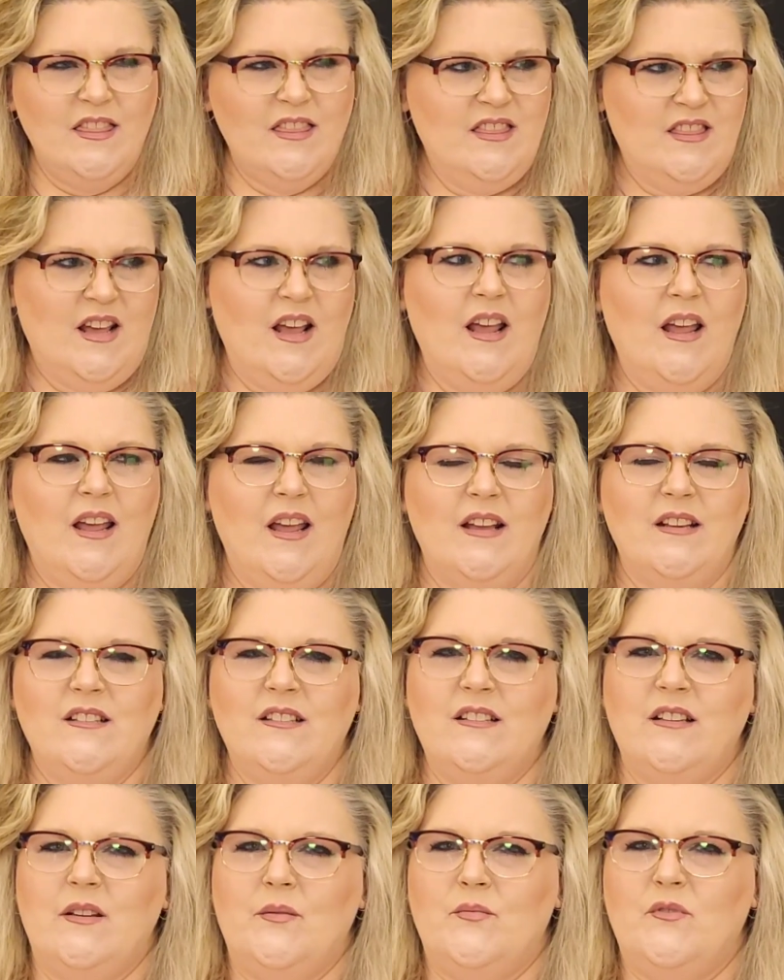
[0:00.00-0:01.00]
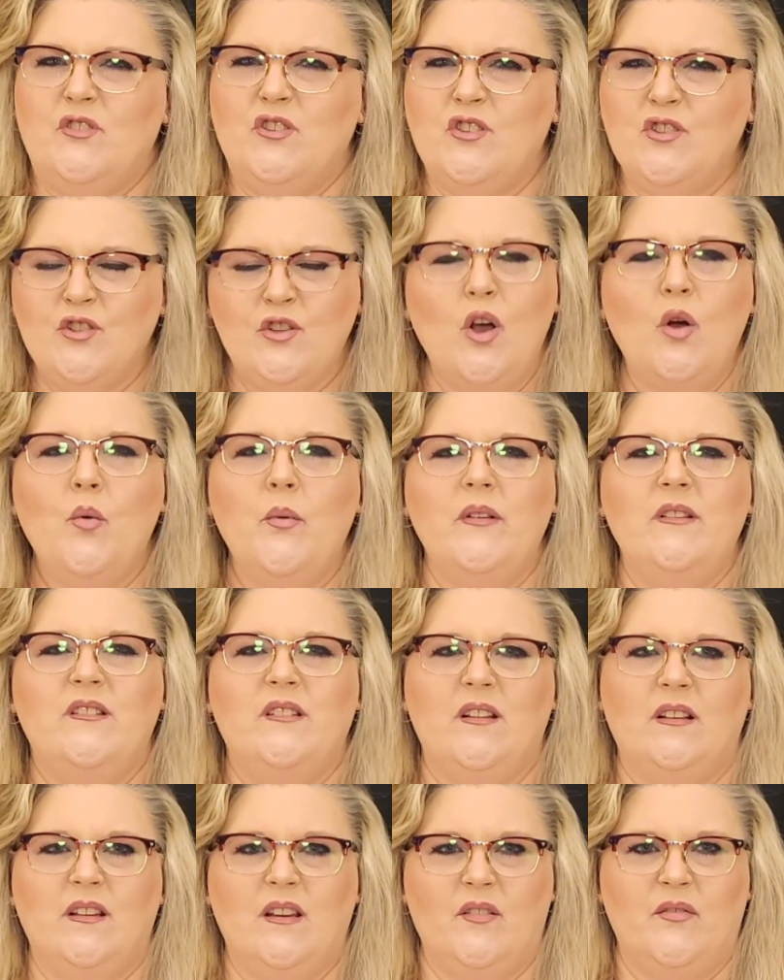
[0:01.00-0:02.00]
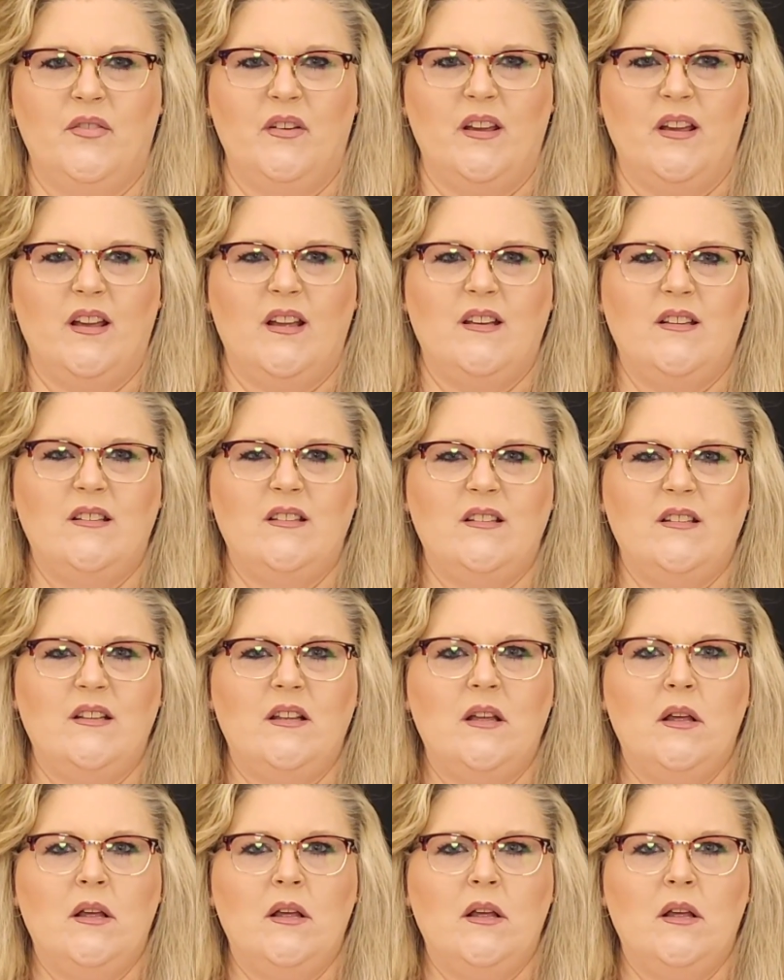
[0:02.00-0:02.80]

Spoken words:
thing, it seems so insignificant,